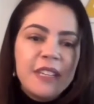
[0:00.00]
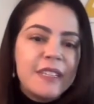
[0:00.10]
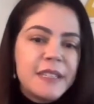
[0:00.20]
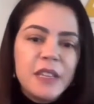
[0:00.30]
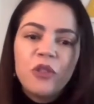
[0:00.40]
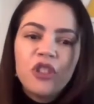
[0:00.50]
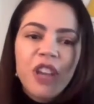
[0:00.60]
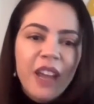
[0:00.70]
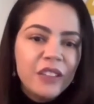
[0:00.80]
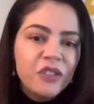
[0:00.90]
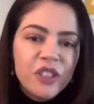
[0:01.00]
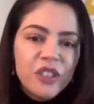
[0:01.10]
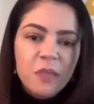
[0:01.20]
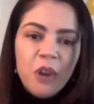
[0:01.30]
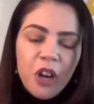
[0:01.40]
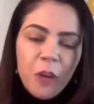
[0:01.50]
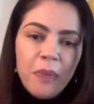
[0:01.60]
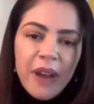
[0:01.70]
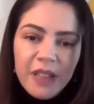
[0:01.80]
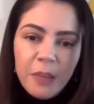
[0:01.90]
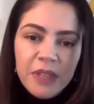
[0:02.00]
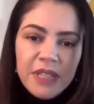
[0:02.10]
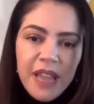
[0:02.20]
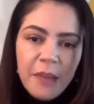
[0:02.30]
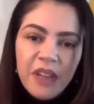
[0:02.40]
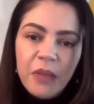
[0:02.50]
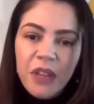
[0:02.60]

these new challenges brought up by the pandemic,